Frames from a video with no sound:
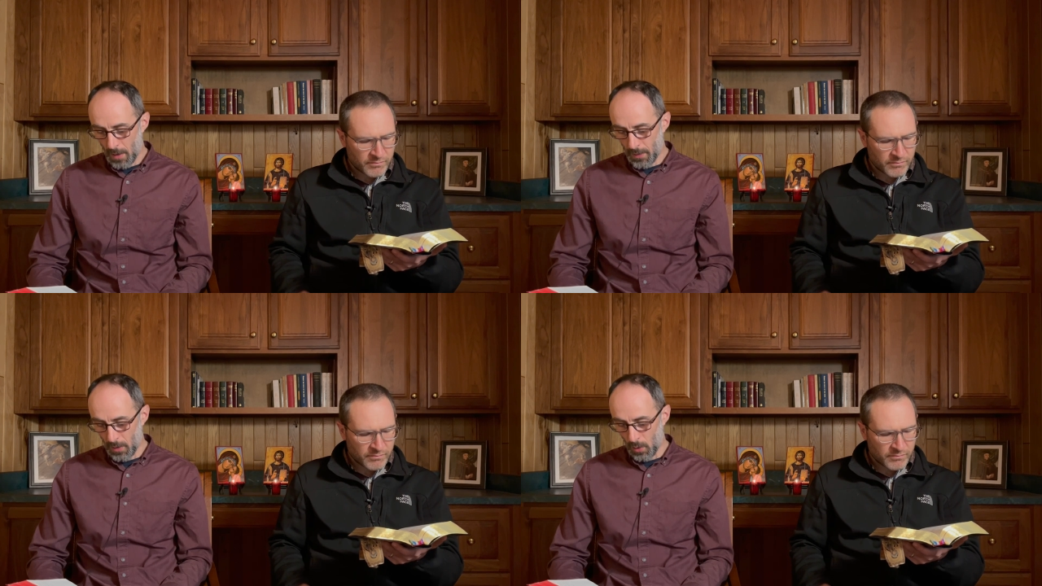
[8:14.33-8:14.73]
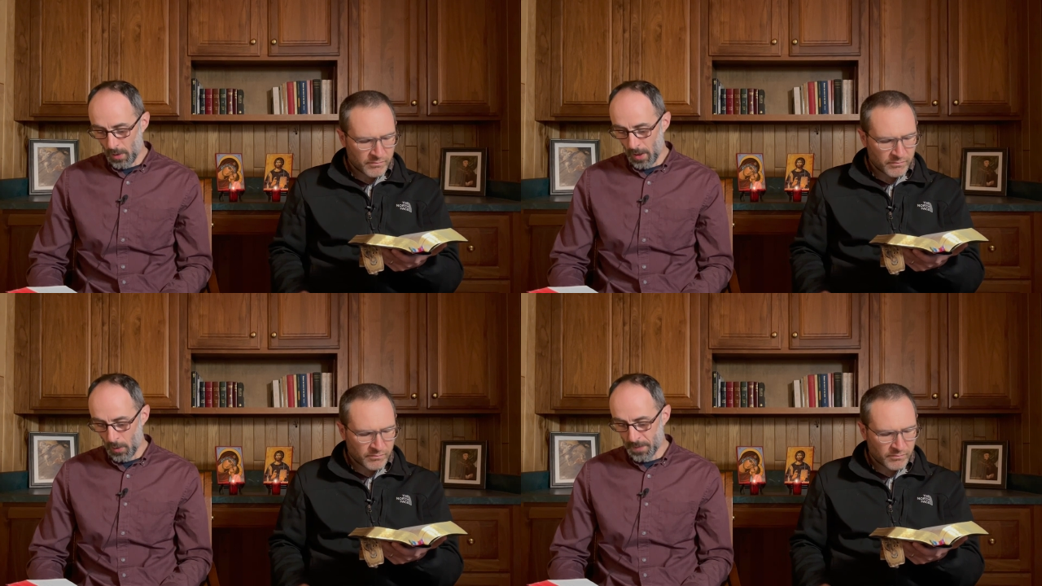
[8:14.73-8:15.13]
Speaker 1: The Lord
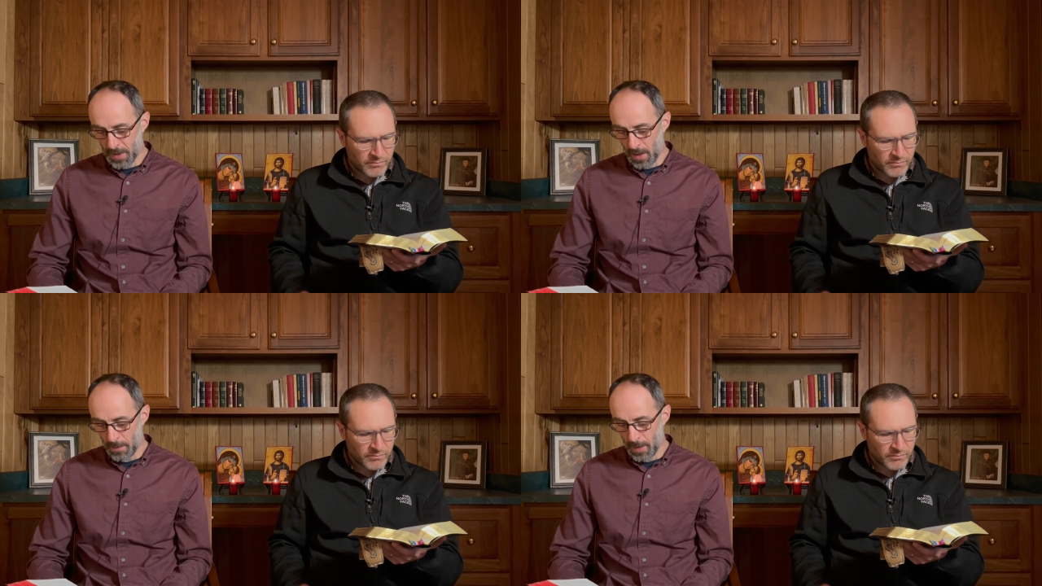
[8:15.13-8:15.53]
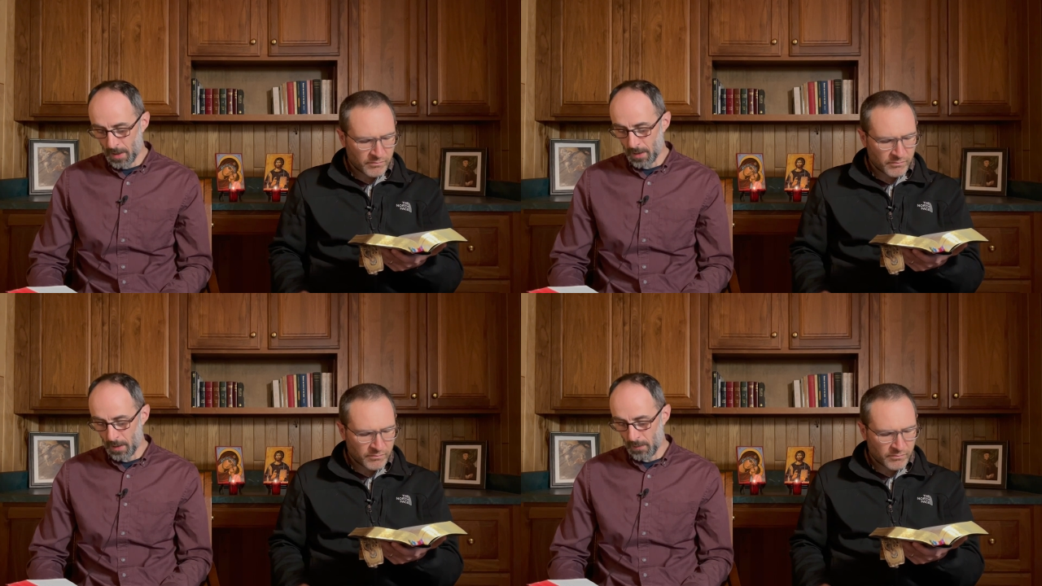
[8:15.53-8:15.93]
helps them and
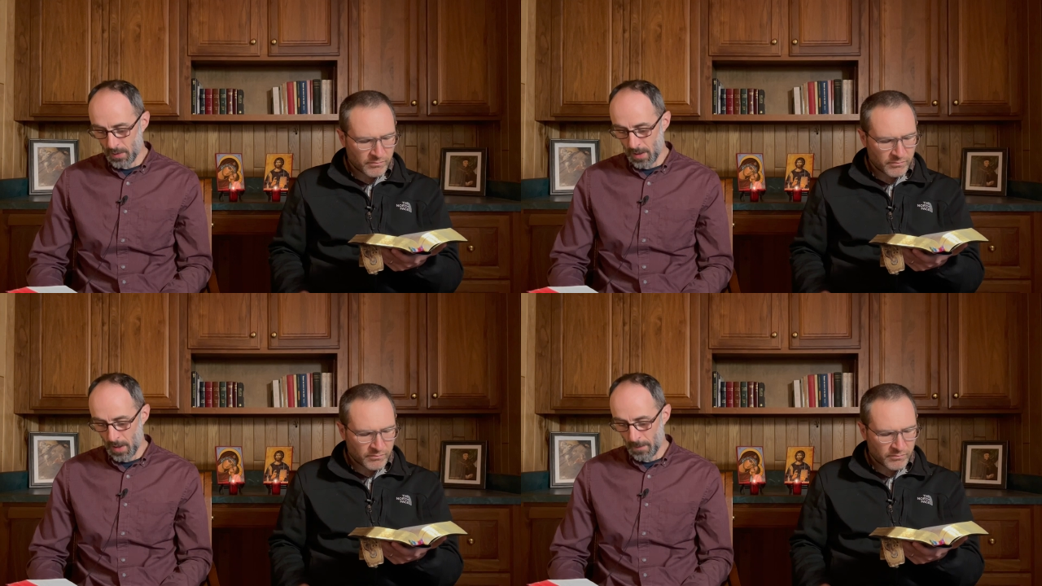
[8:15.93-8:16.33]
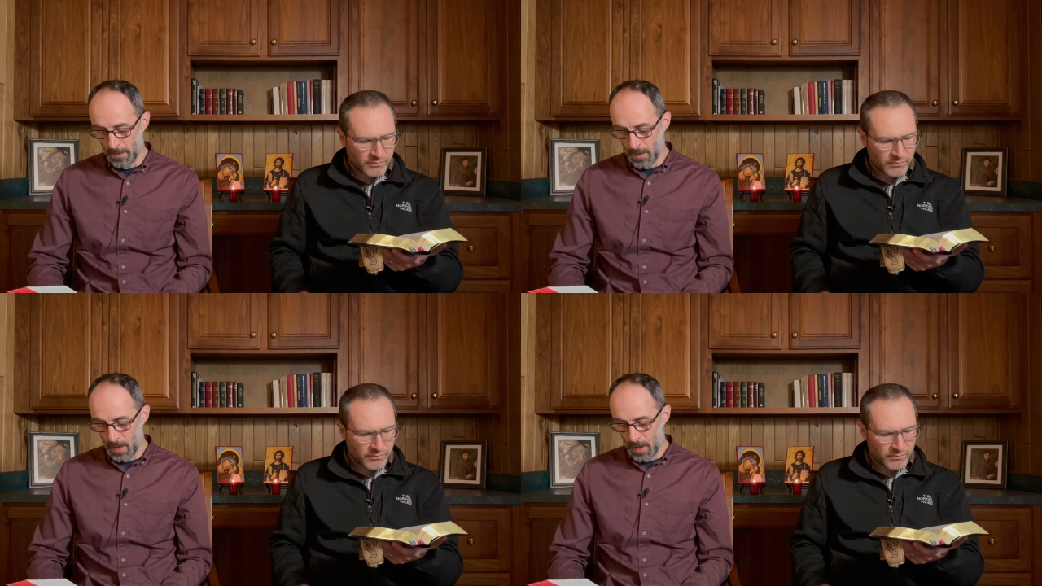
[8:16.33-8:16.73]
delivers them
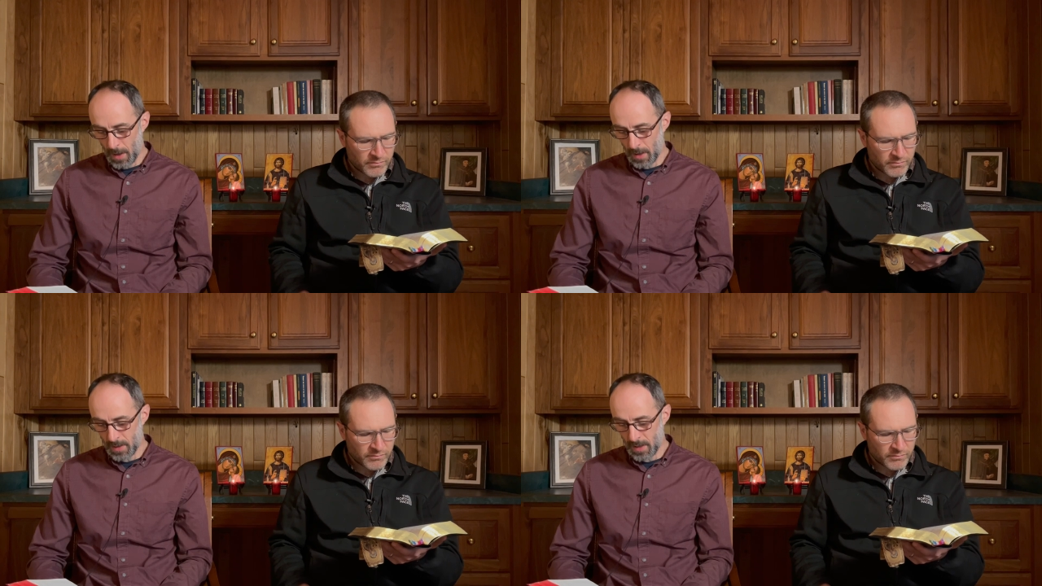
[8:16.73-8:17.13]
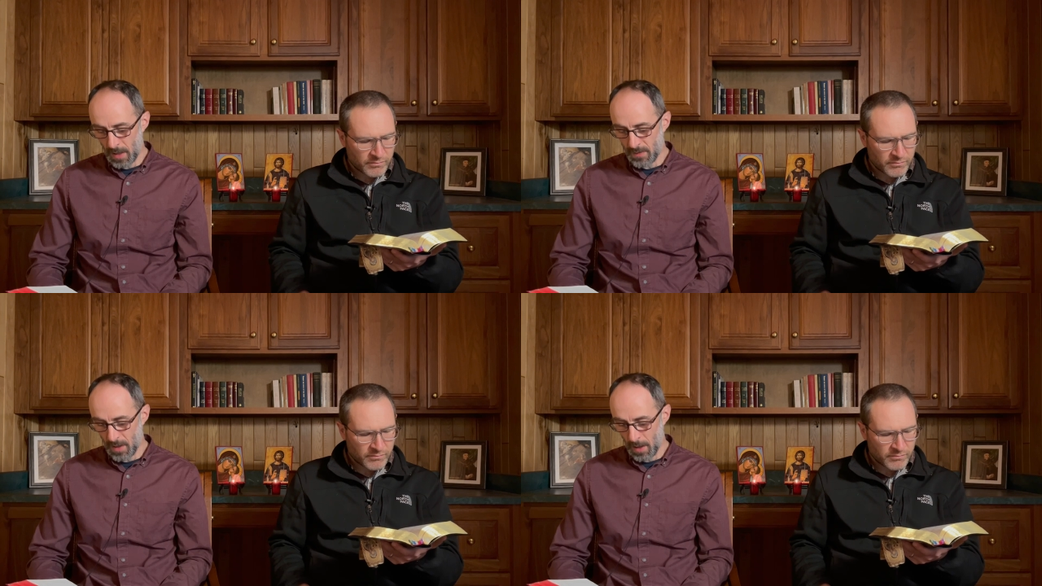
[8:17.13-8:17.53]
and
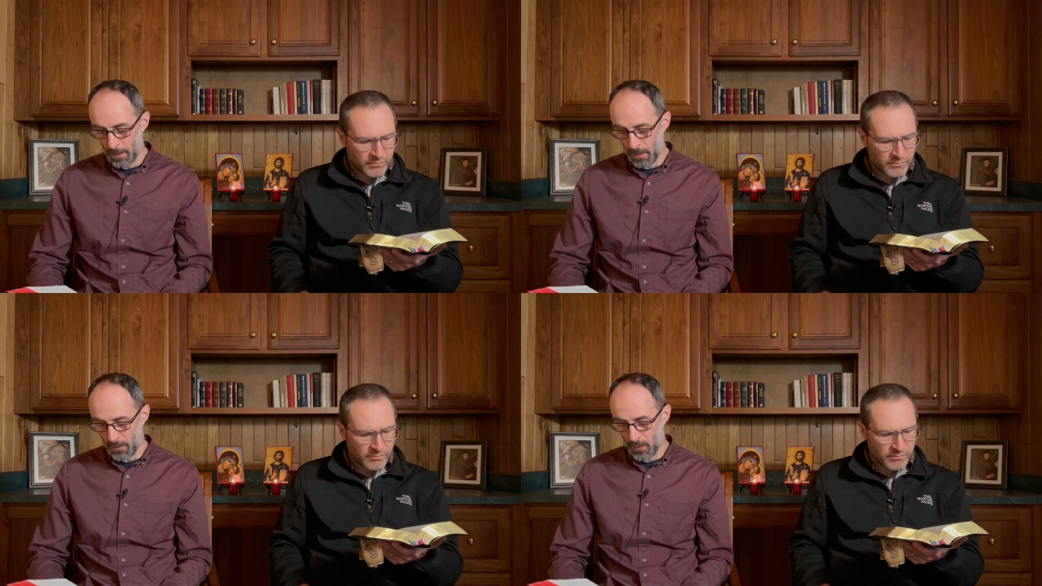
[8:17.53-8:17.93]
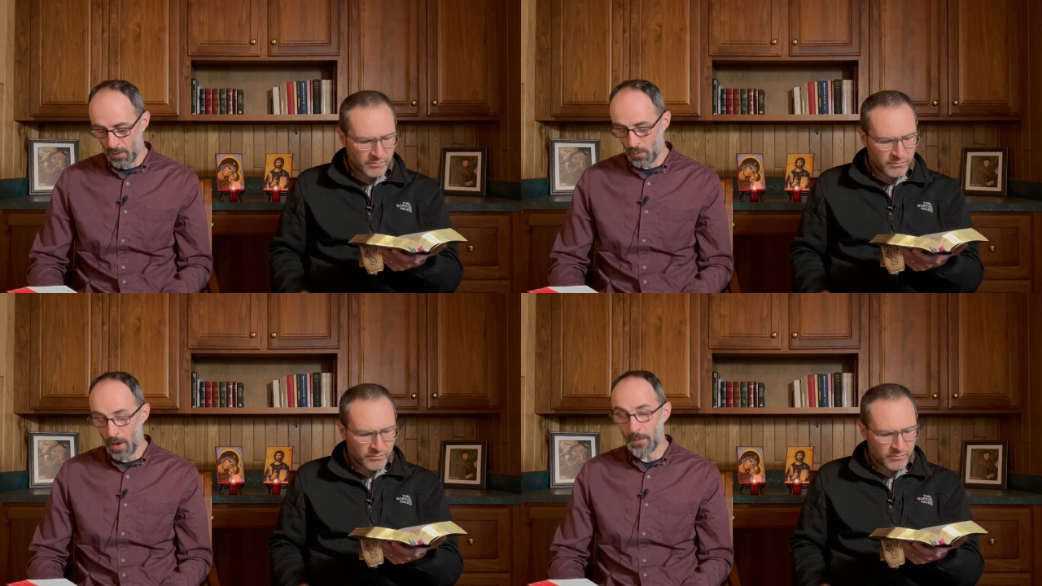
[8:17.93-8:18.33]
saves them, for their
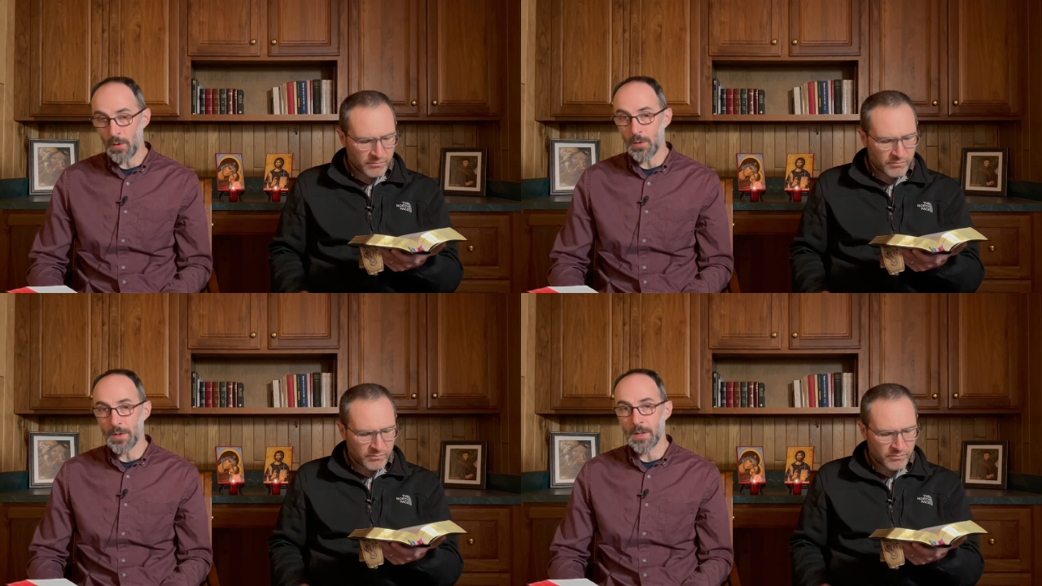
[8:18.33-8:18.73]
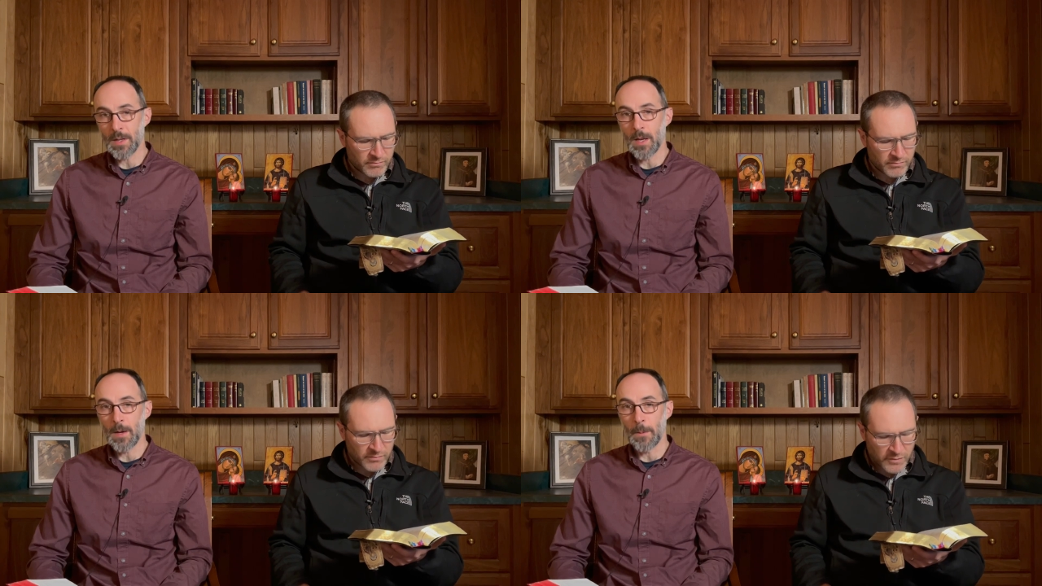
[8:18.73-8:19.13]
refuge is in
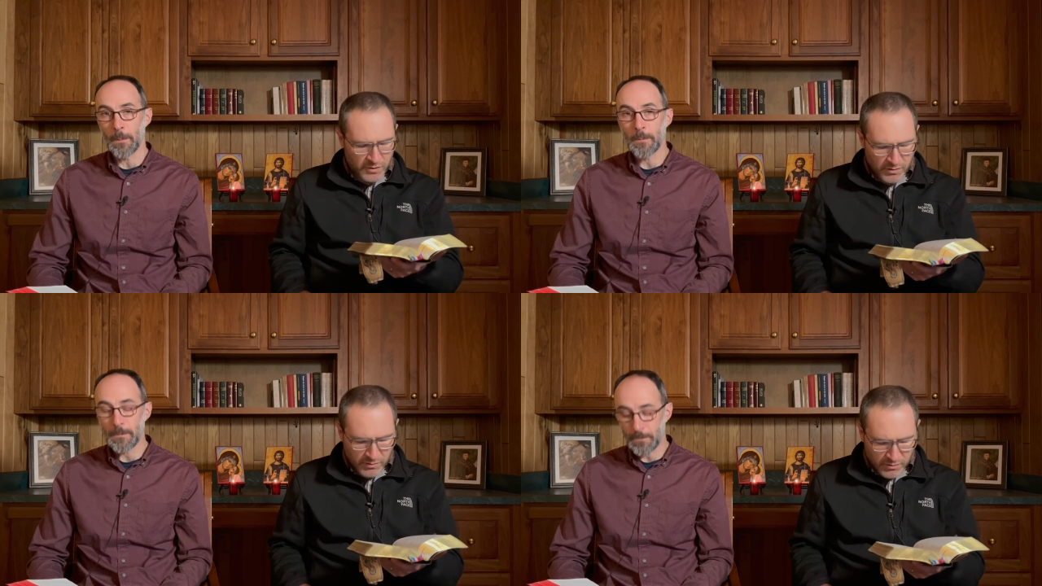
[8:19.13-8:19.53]
him.